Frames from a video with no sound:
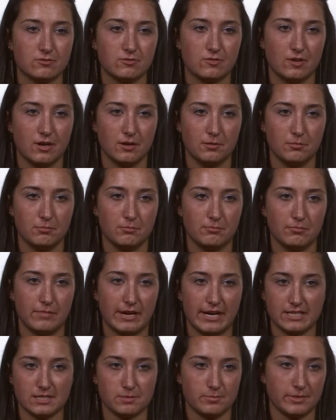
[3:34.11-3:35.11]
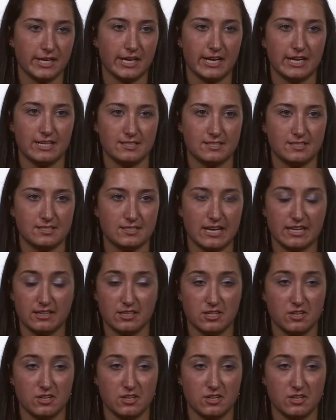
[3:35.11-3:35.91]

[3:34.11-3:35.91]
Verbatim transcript: from my experience at the